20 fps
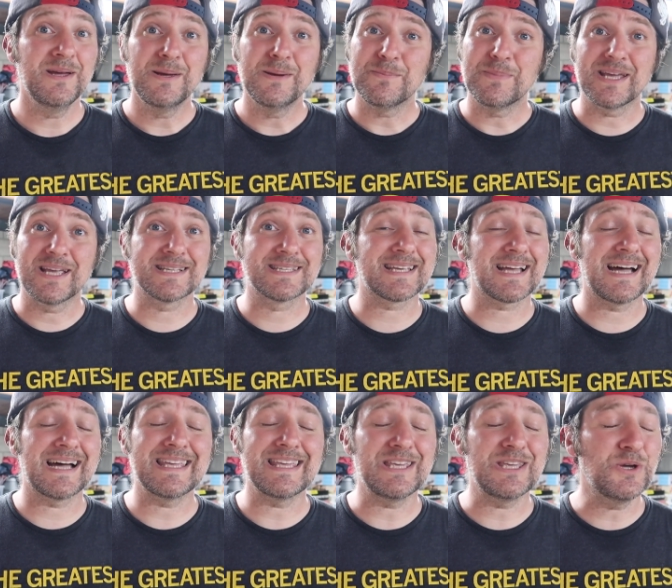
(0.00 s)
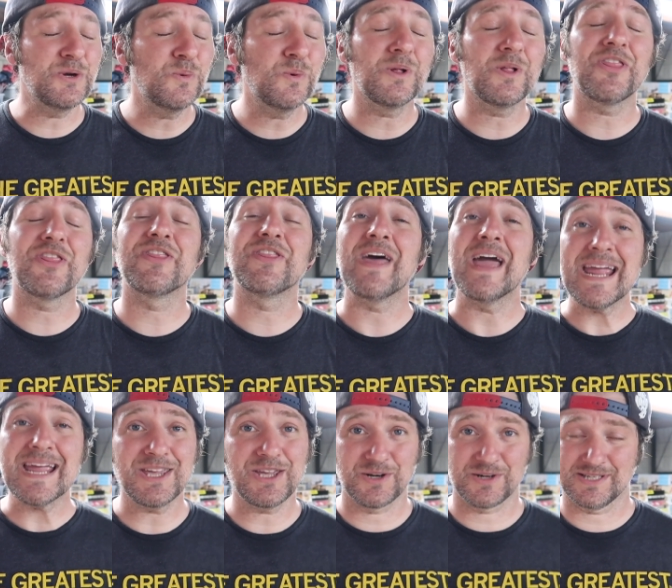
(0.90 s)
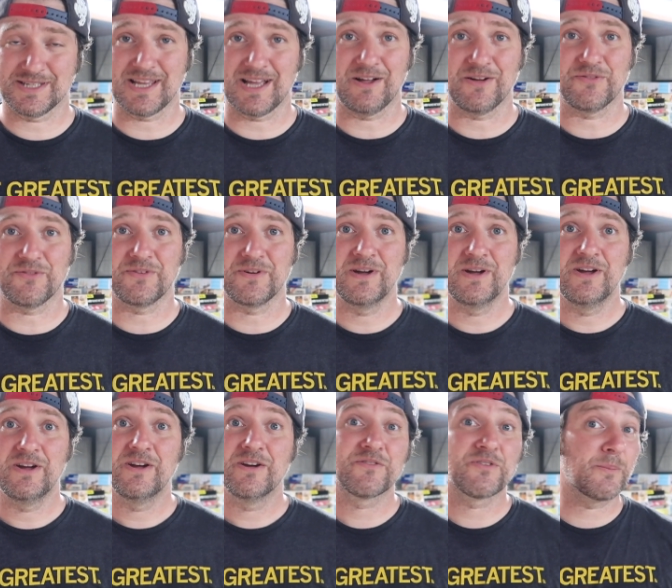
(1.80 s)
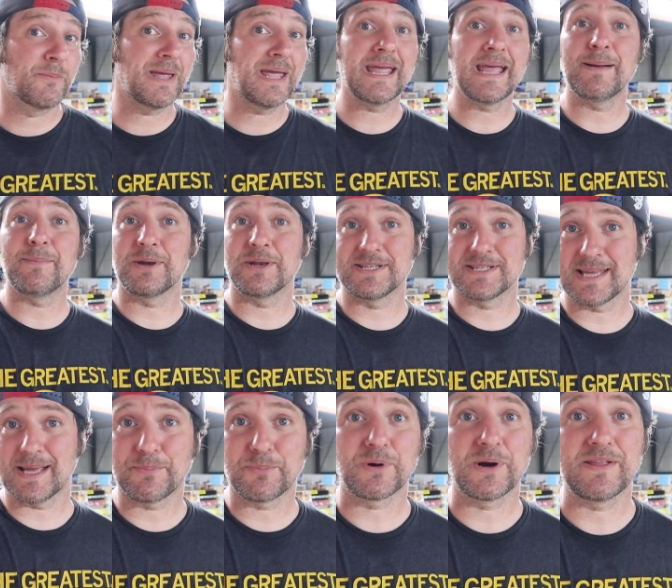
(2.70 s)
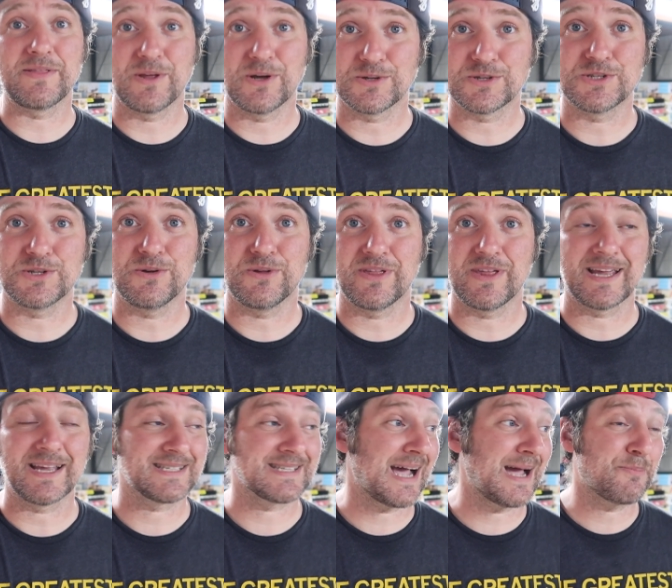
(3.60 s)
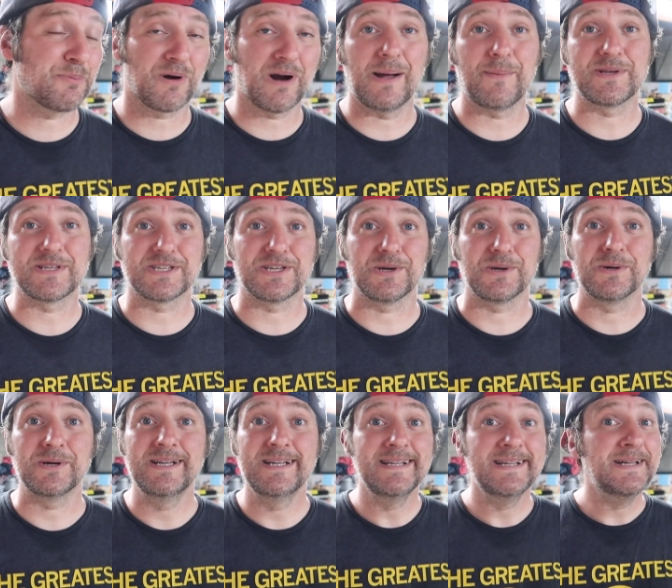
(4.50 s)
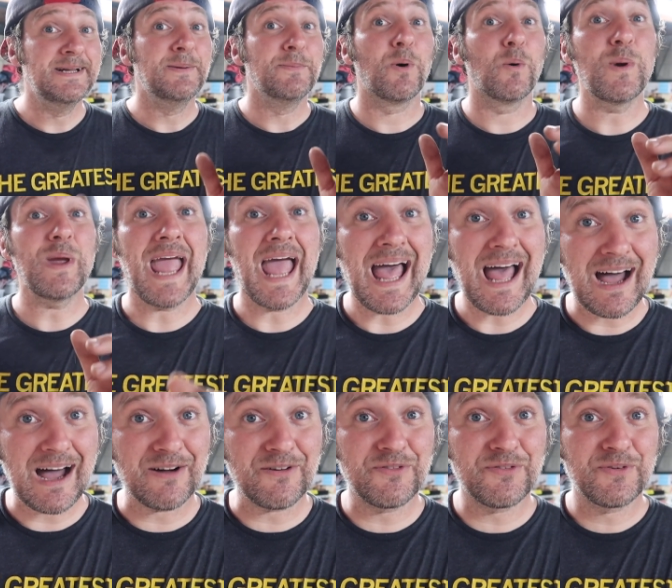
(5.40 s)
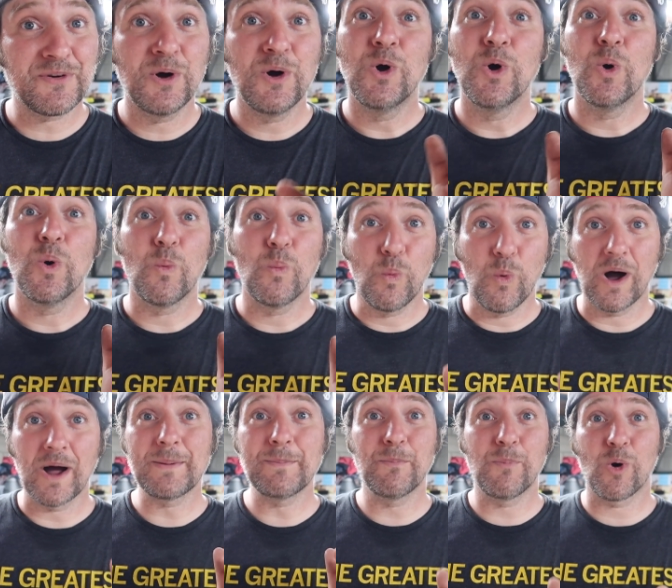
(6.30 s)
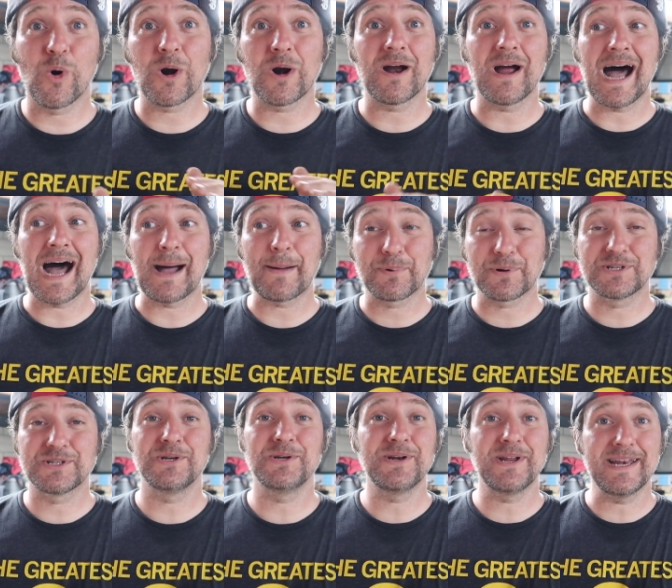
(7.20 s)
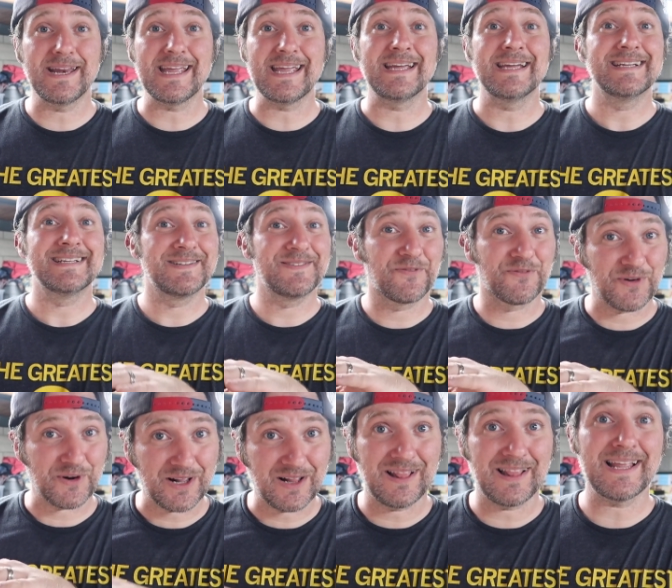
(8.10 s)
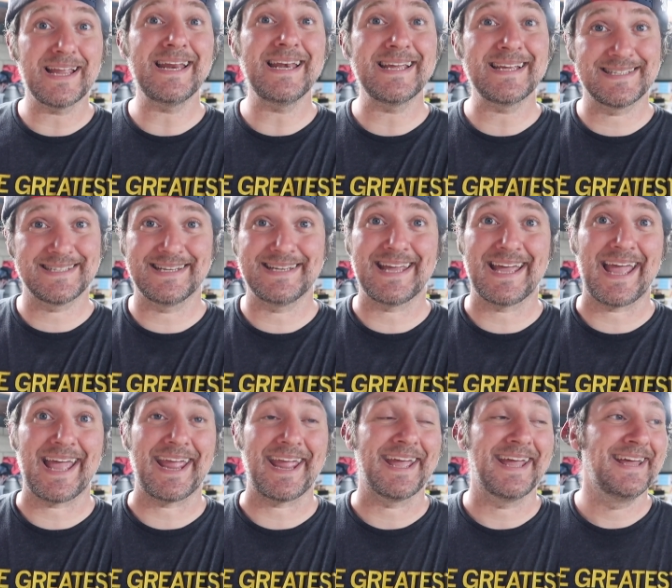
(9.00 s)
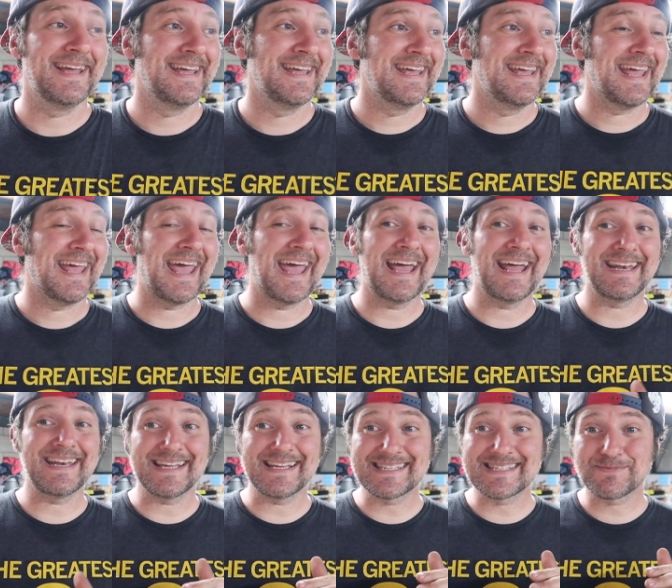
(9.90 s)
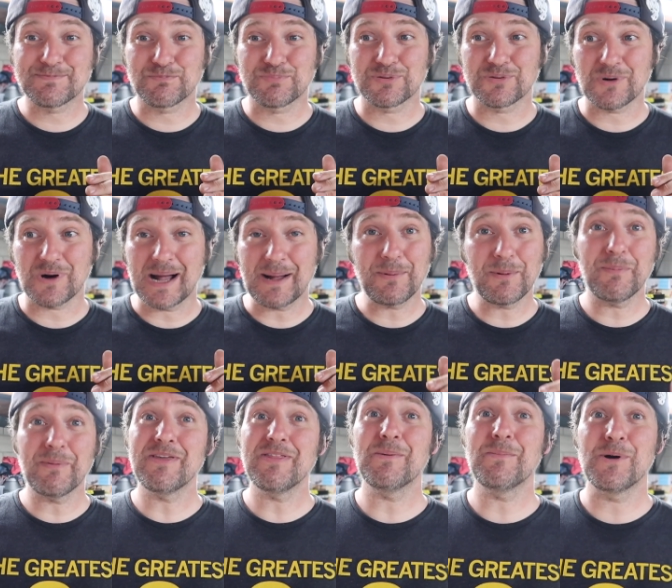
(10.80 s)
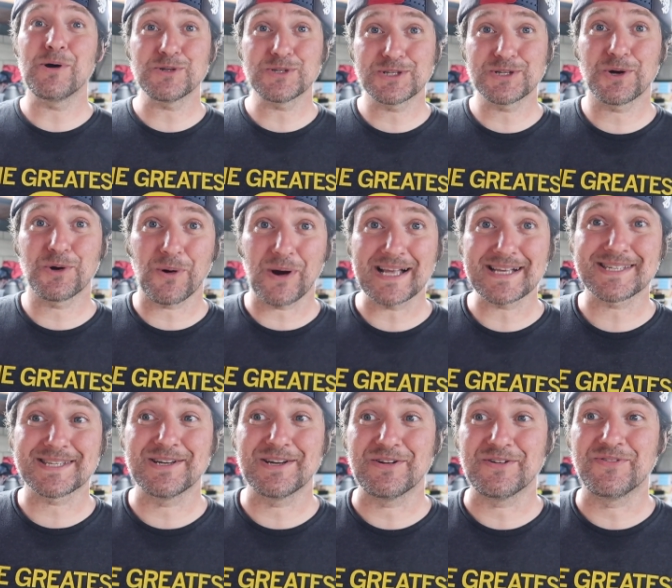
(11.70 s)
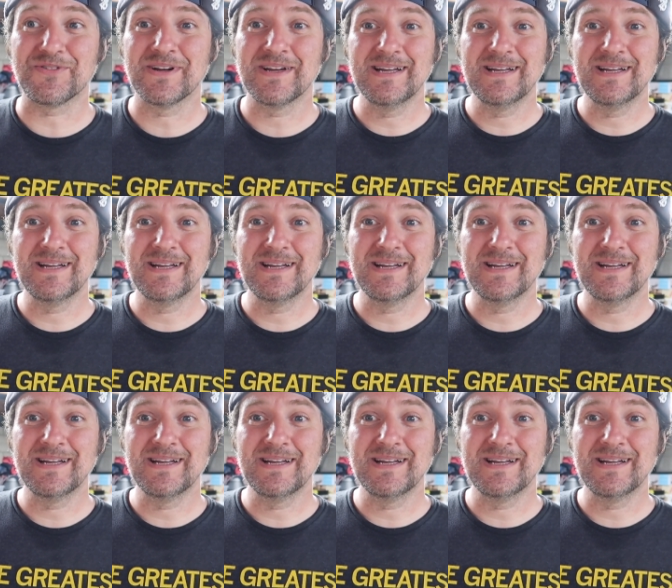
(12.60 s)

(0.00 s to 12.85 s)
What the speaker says: because you will thank yourself for being able to separate those two things, I promise you. But we have one more opportunity for cleaning today, and it's probably the most aggressive,